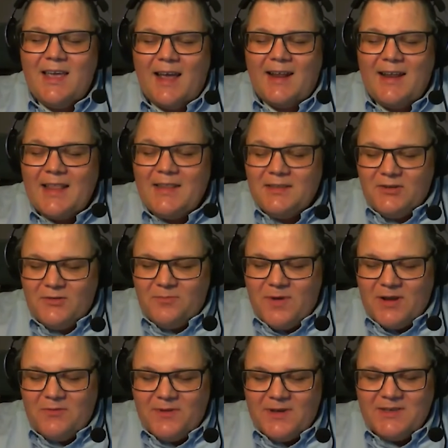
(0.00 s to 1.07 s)
And additive
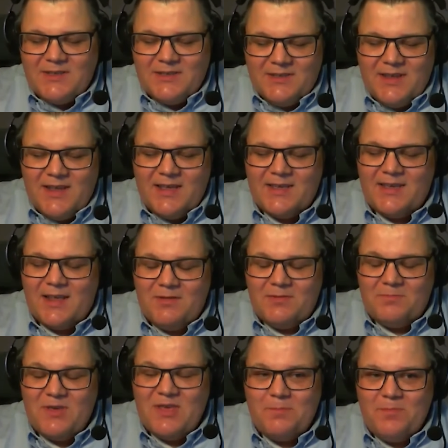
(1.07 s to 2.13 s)
manufacturing there
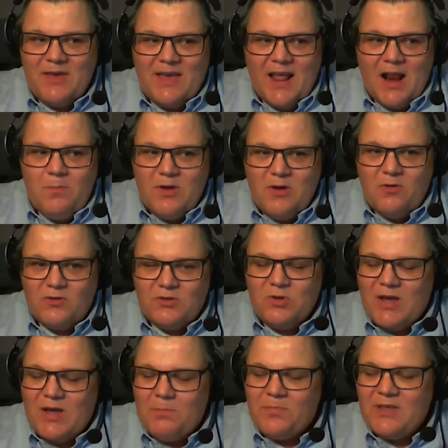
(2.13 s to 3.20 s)
can be a big help because you
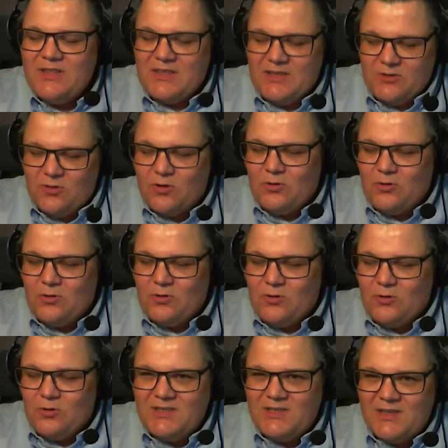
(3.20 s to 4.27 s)
can print internal
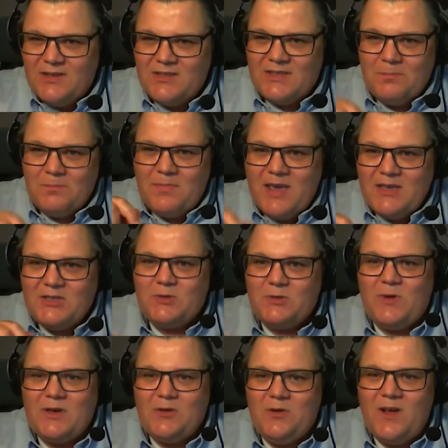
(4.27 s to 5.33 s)
cooling channels in places
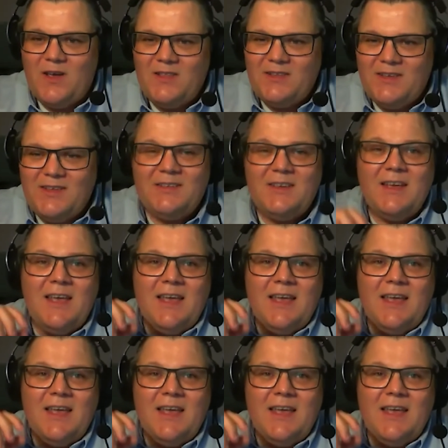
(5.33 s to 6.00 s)
where you like it,